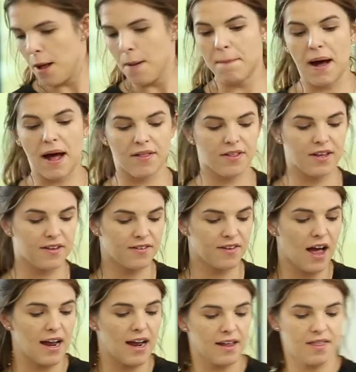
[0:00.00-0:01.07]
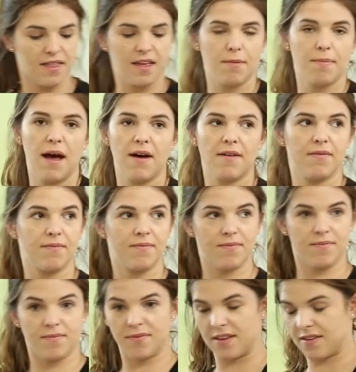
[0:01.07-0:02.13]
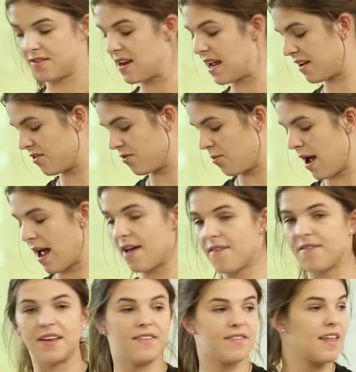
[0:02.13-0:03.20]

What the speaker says: But the exciting thing about this next wave is